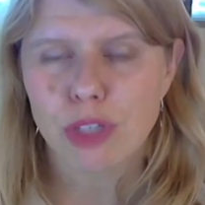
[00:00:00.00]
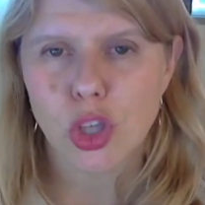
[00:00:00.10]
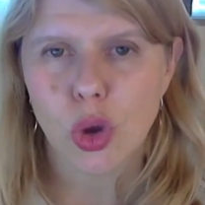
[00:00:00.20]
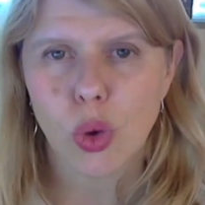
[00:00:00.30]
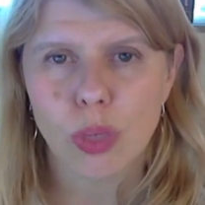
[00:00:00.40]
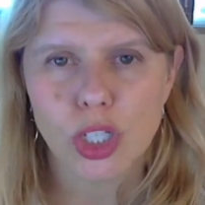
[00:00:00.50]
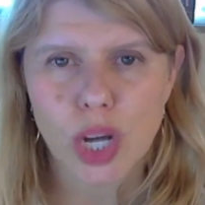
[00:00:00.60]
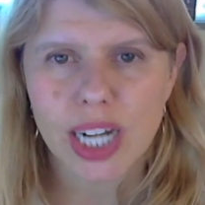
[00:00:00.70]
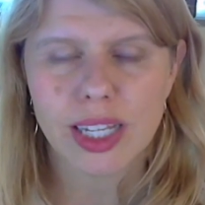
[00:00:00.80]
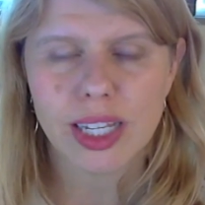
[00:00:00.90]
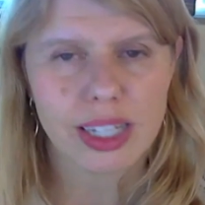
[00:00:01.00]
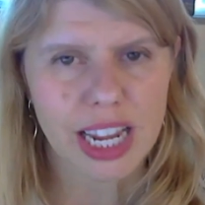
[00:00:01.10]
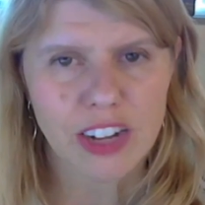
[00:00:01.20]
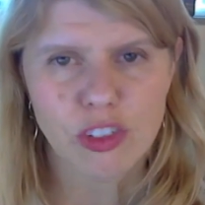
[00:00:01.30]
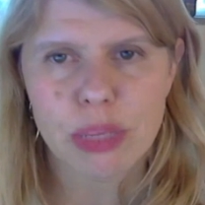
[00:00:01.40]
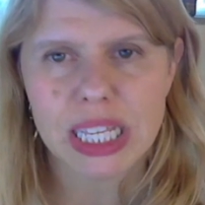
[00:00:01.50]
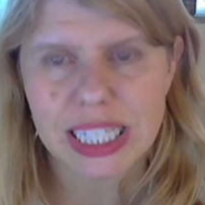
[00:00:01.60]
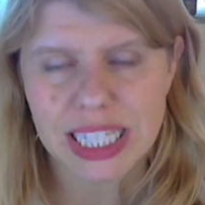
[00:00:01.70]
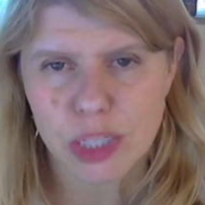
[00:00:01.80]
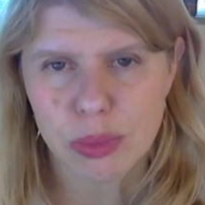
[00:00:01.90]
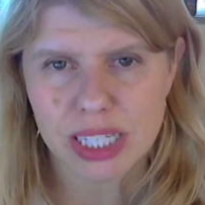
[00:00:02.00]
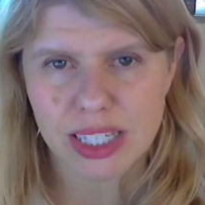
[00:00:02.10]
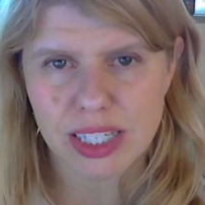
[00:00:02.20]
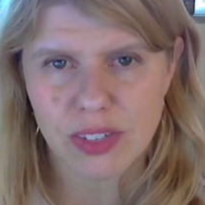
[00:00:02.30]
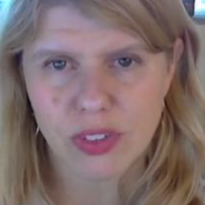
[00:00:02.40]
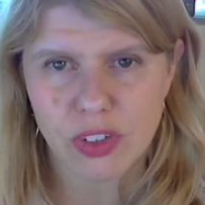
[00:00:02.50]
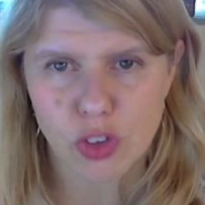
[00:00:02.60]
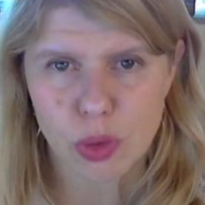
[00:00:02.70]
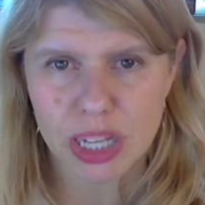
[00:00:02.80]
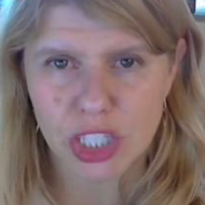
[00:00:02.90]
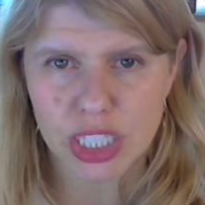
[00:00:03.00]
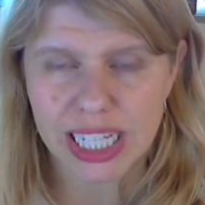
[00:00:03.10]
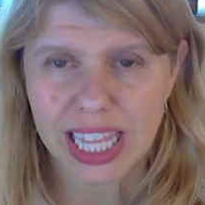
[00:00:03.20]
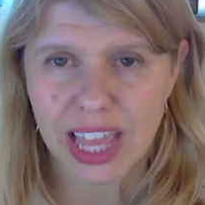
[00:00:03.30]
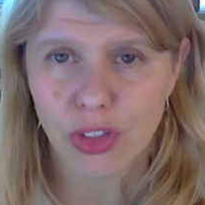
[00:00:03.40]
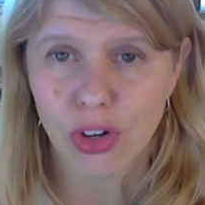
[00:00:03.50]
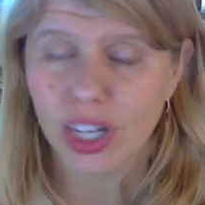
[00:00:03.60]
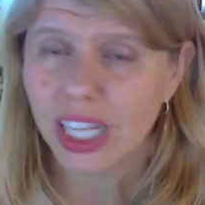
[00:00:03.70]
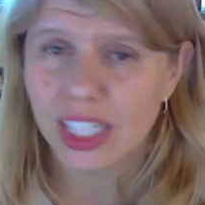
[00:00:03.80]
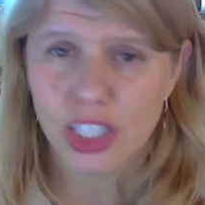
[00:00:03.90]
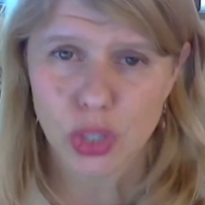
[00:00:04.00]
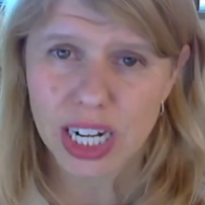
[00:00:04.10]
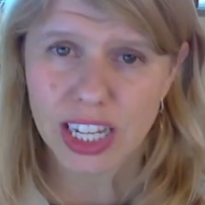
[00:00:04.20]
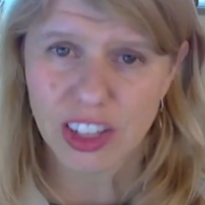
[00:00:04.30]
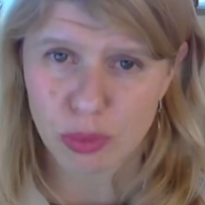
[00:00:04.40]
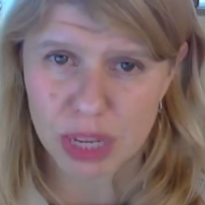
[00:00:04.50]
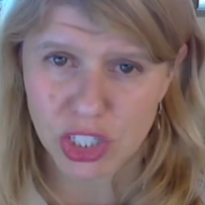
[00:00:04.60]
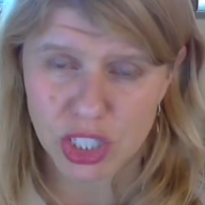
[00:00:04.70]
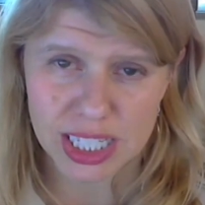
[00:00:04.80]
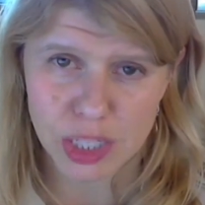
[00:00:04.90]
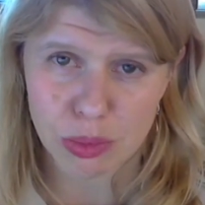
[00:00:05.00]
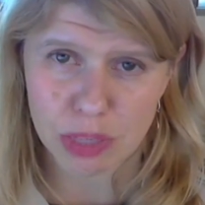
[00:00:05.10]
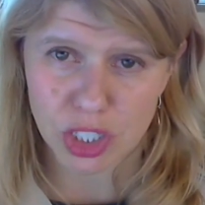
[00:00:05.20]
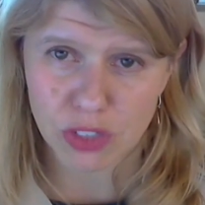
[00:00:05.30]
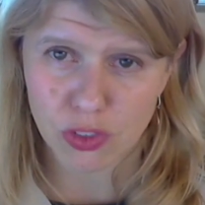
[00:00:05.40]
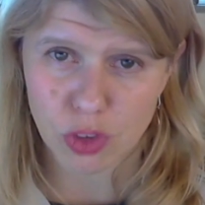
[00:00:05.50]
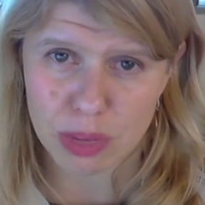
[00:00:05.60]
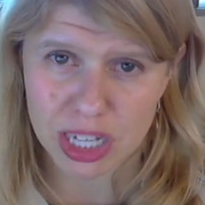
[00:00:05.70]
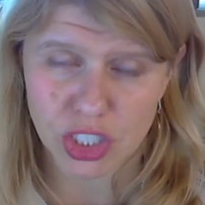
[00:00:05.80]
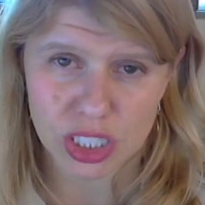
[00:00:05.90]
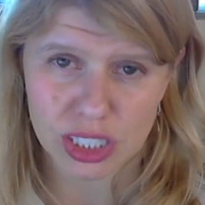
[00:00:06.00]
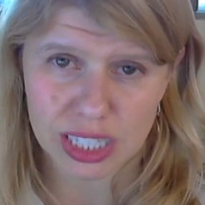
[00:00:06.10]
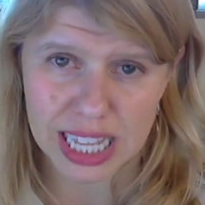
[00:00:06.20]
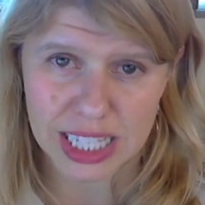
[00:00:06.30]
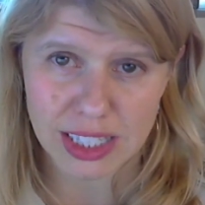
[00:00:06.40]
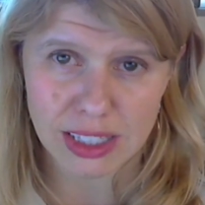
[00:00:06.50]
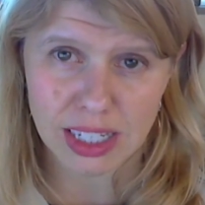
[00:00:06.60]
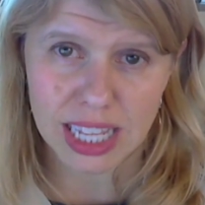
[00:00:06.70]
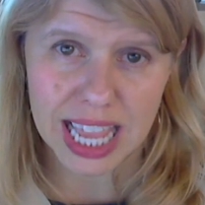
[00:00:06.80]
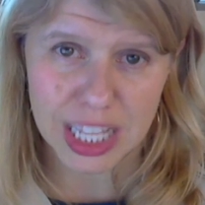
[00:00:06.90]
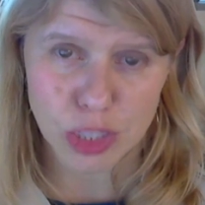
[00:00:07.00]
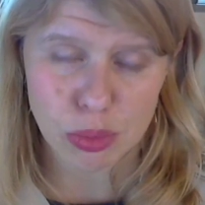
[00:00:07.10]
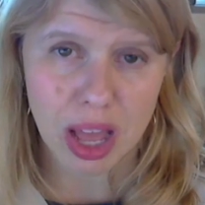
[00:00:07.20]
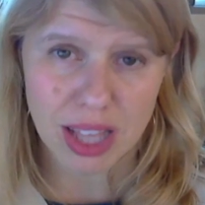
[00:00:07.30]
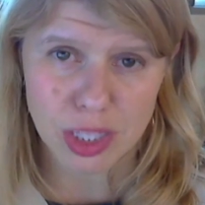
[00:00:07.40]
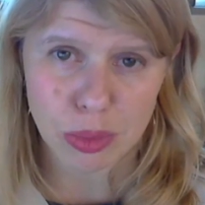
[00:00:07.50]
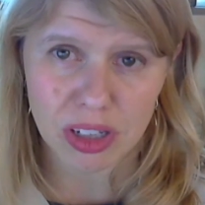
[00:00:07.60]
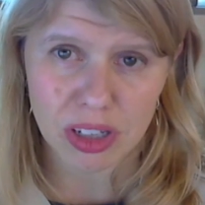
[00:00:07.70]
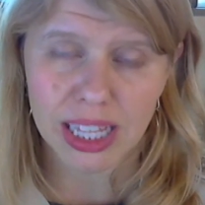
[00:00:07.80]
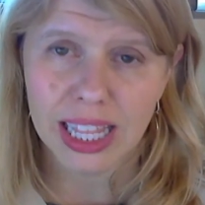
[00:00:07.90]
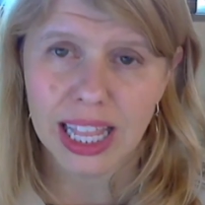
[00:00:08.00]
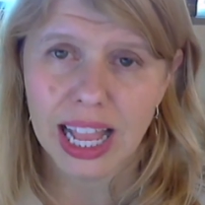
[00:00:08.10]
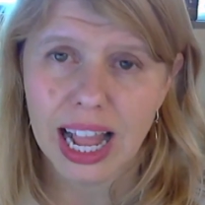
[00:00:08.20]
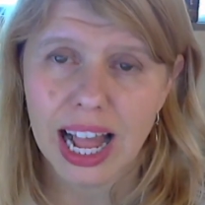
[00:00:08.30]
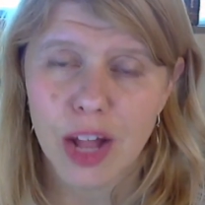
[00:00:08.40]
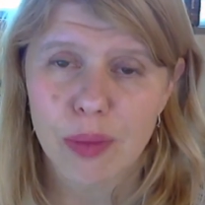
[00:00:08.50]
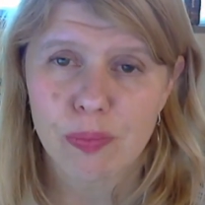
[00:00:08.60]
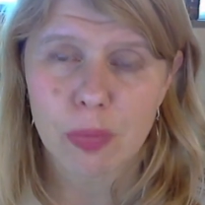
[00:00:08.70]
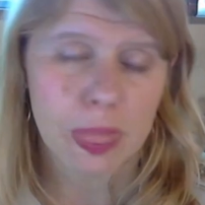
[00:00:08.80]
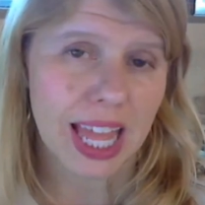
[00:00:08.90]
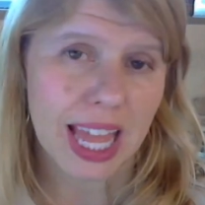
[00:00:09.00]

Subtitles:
So we try to kind of piece these pieces of information together to try to give patients as much information as possible, mm-hmm.